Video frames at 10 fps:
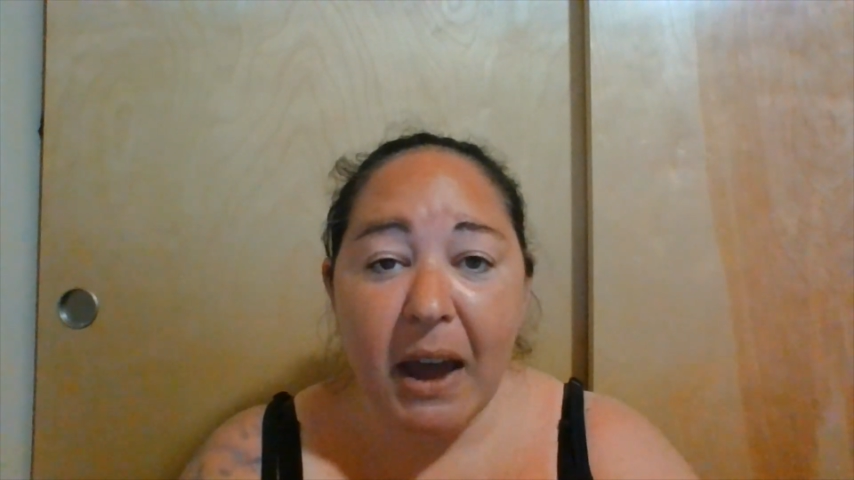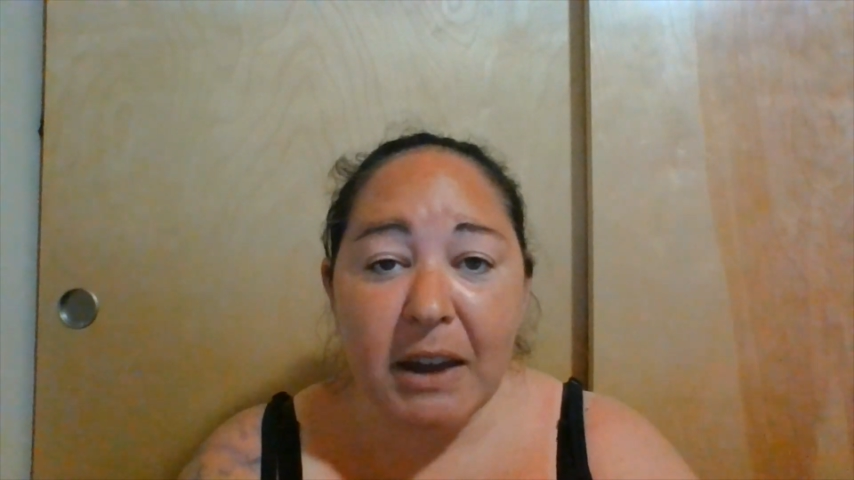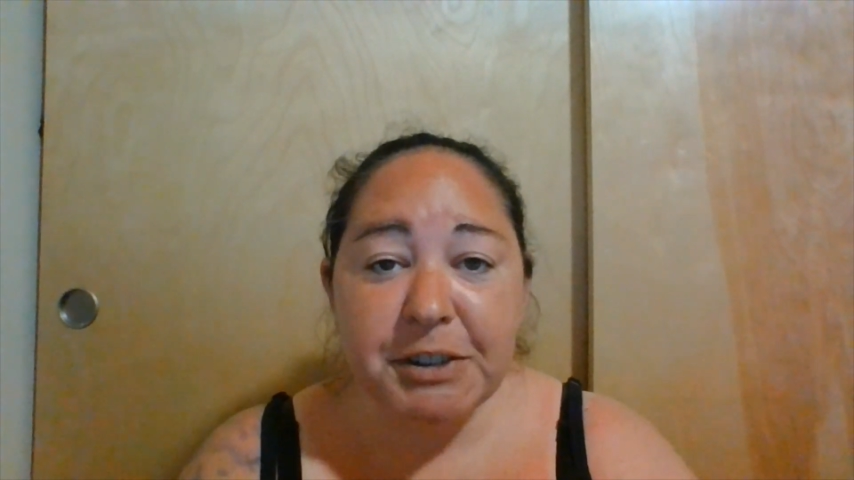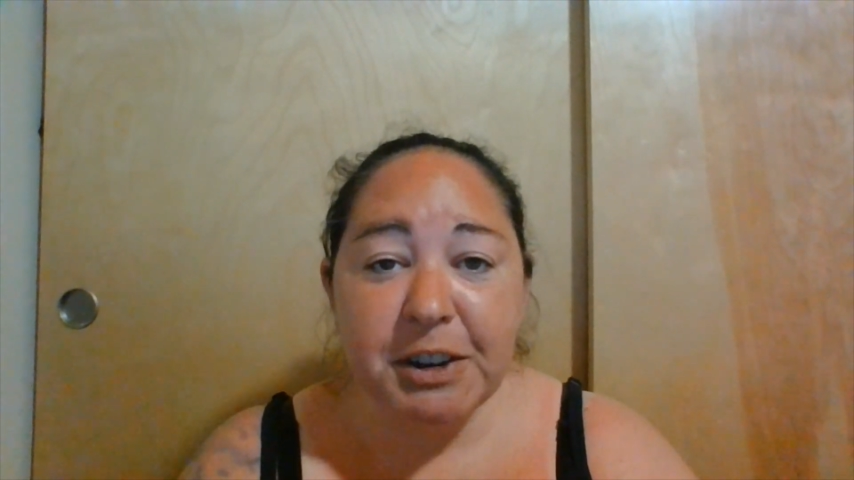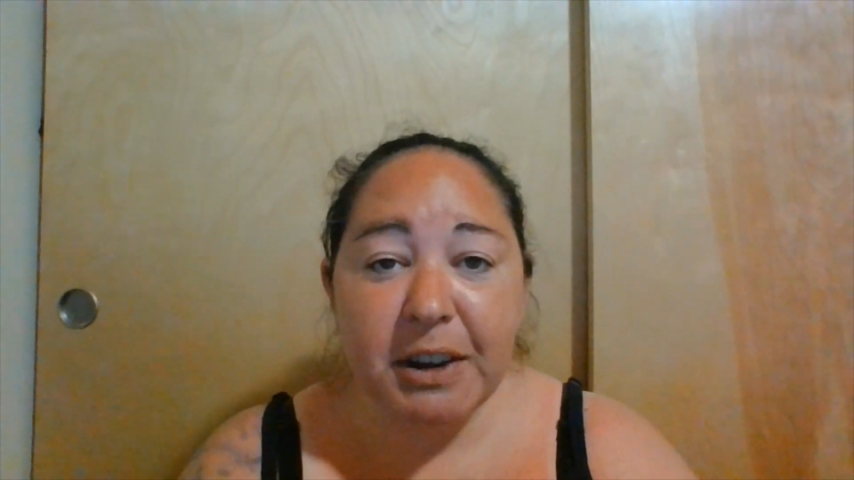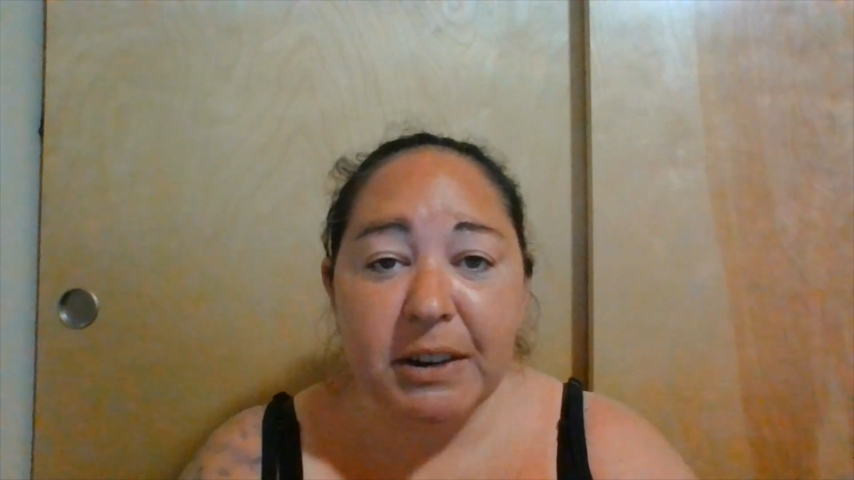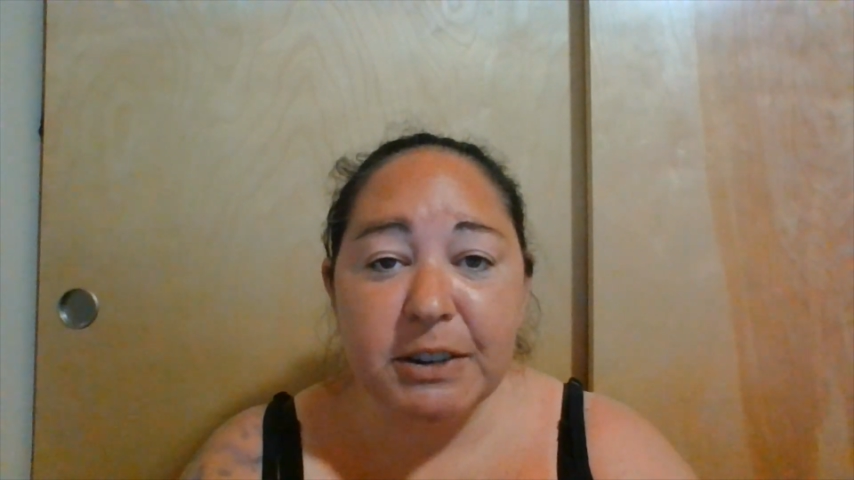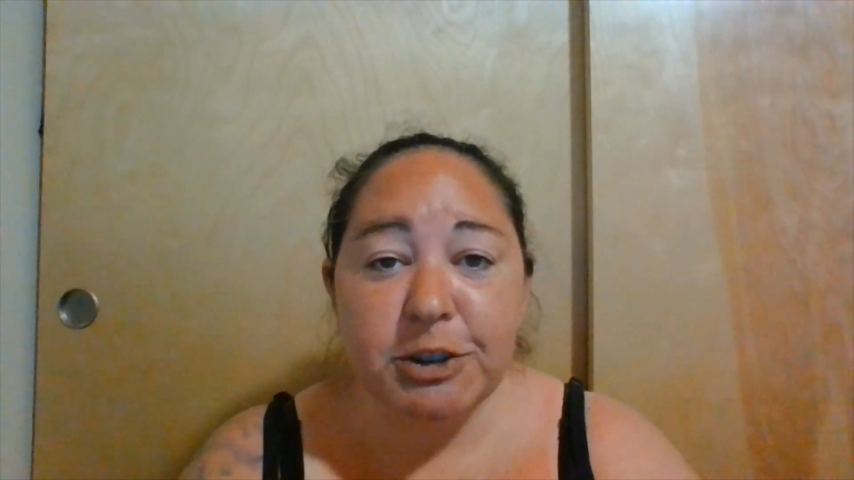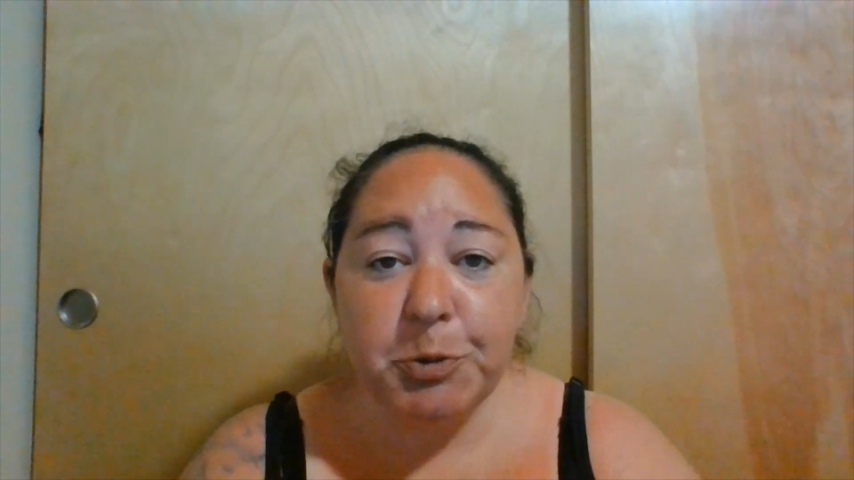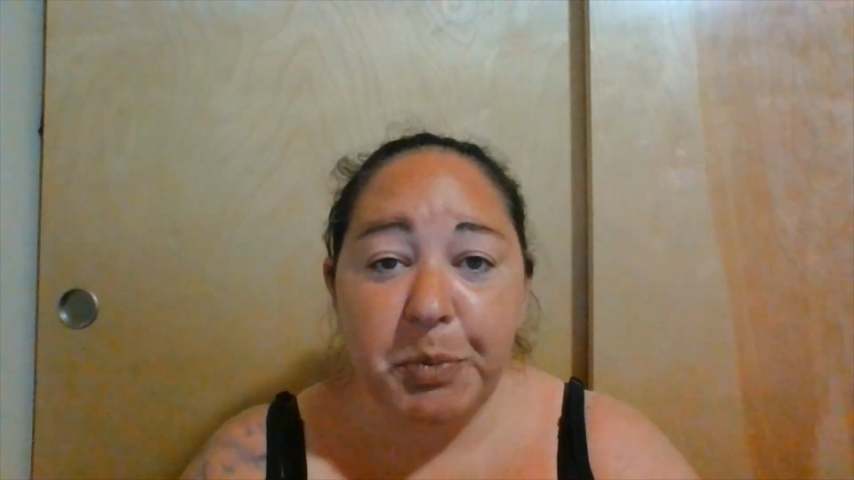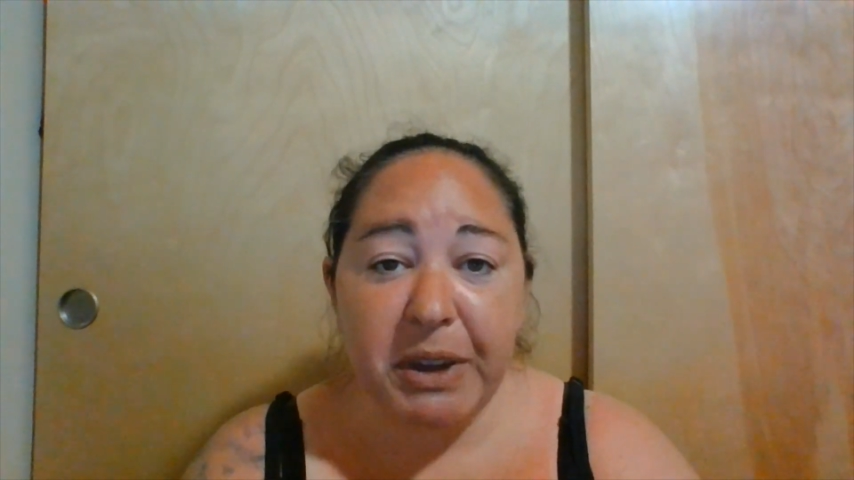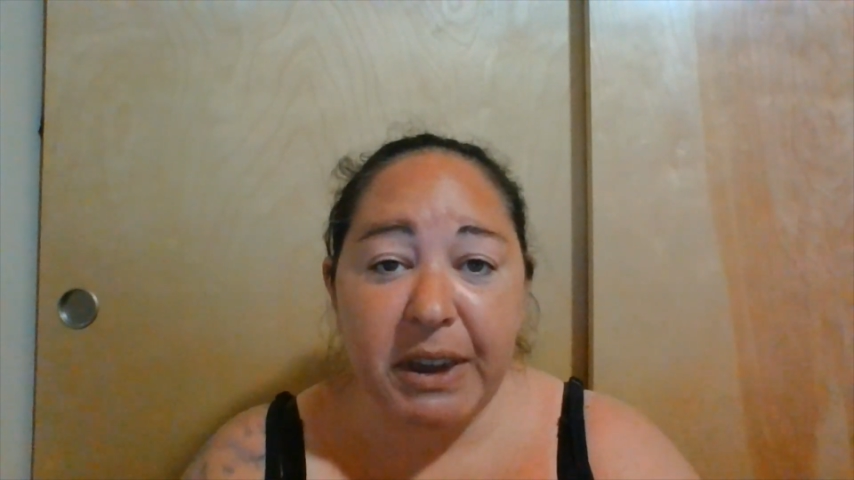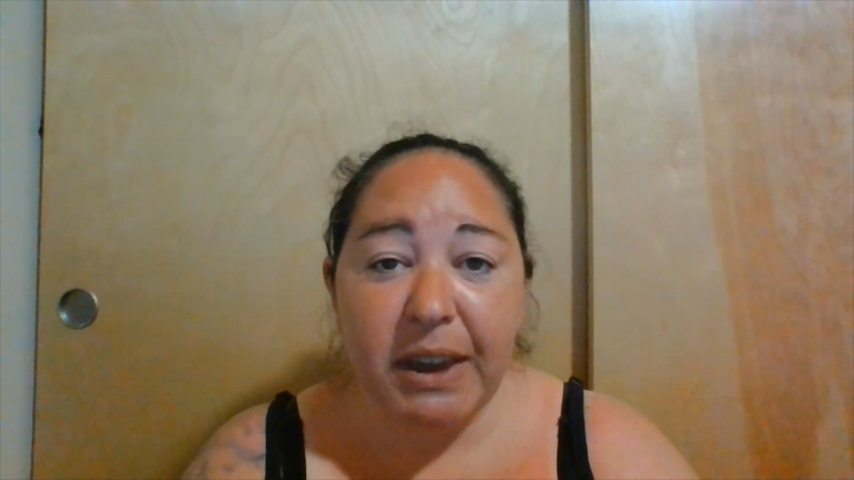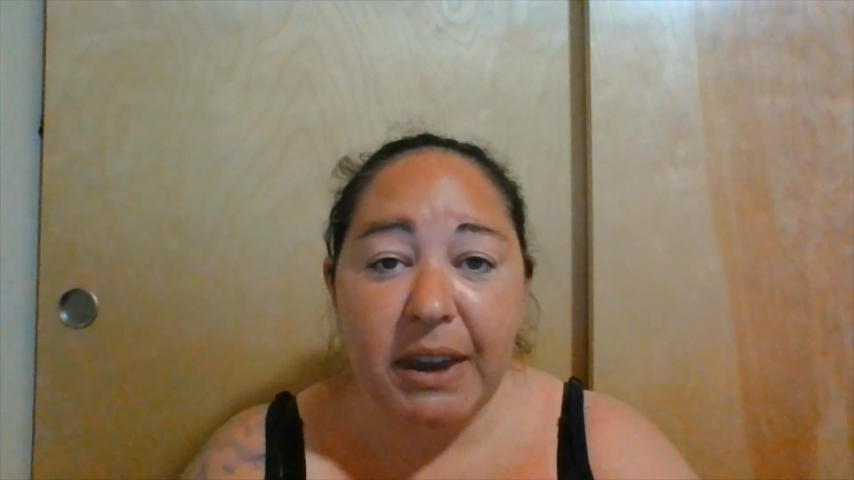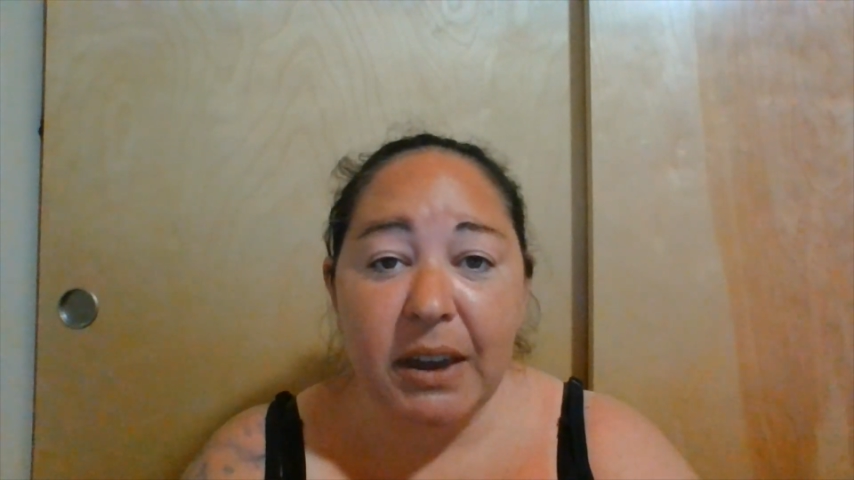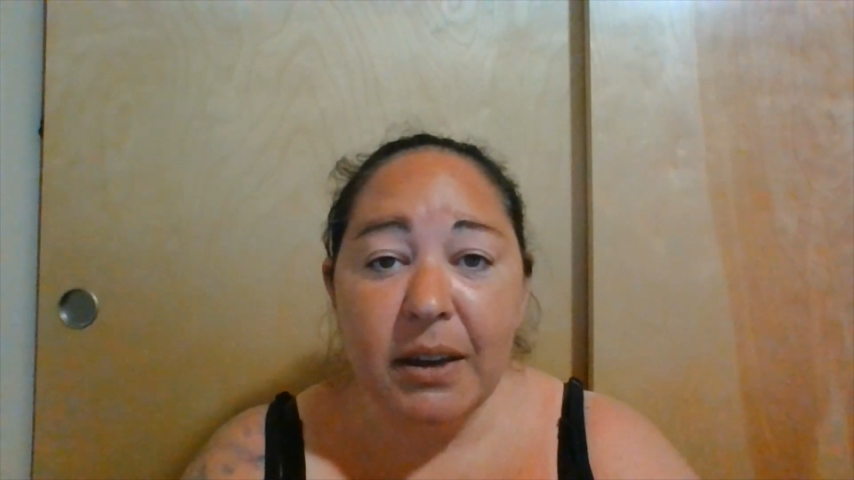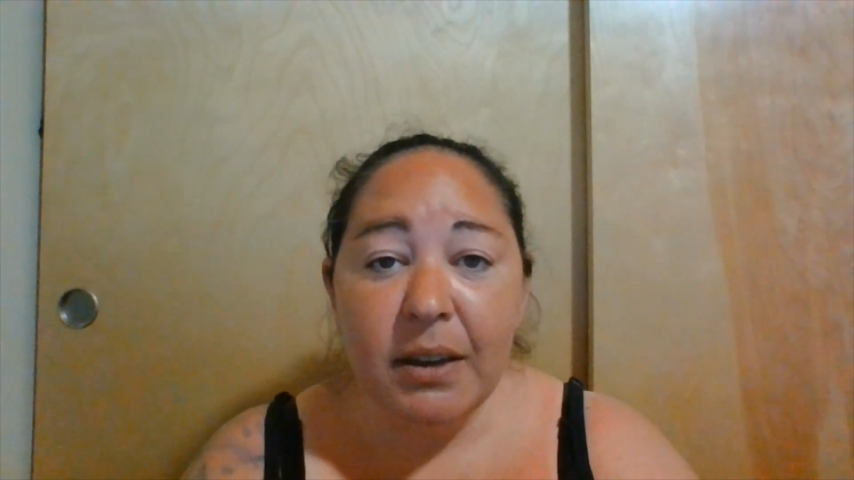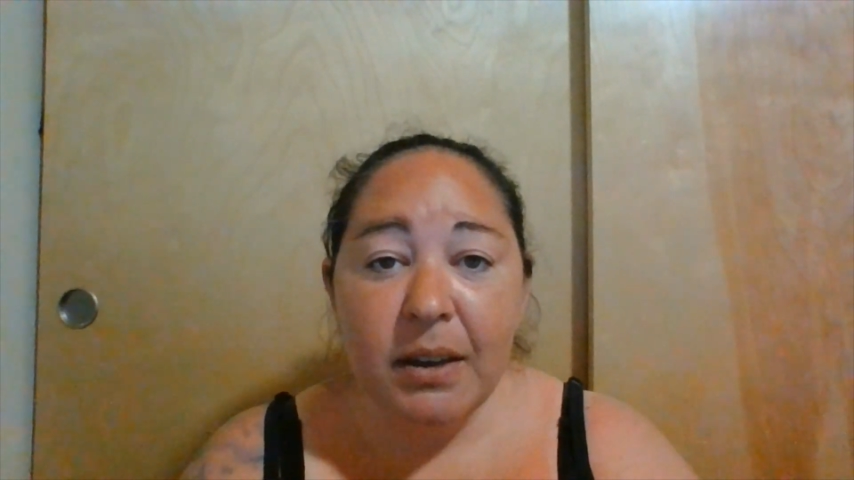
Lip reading: content to be